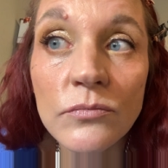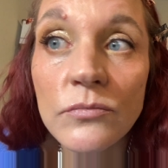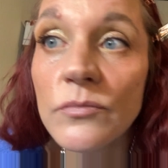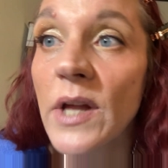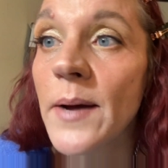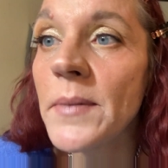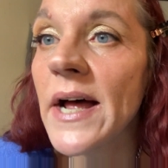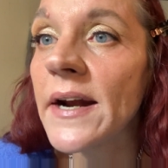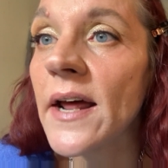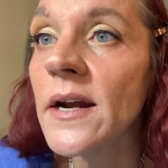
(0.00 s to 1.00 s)
Not
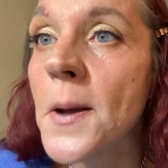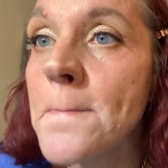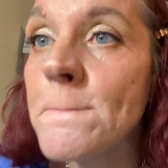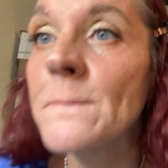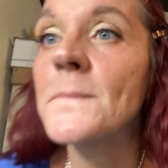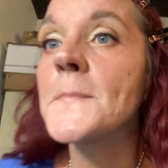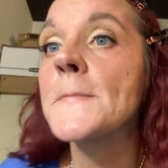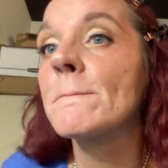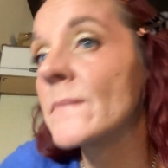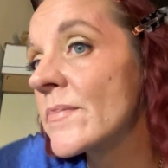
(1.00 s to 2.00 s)
mad at it.
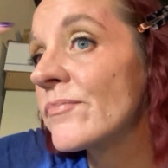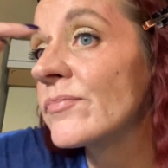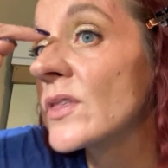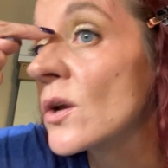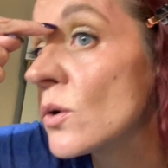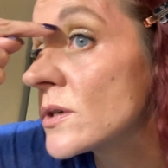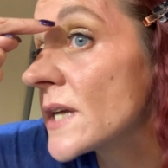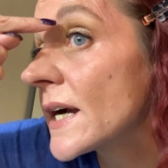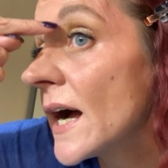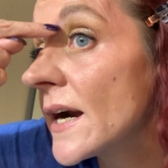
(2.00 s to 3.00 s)
Of course,
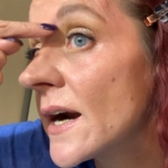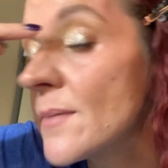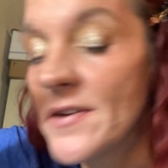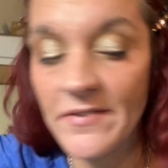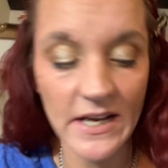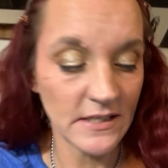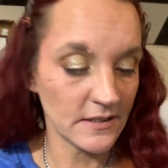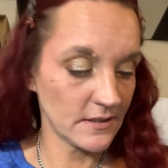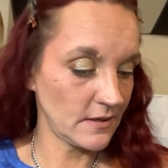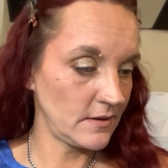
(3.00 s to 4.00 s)
I got it on my
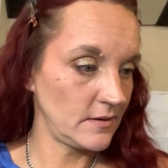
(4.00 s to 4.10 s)
face.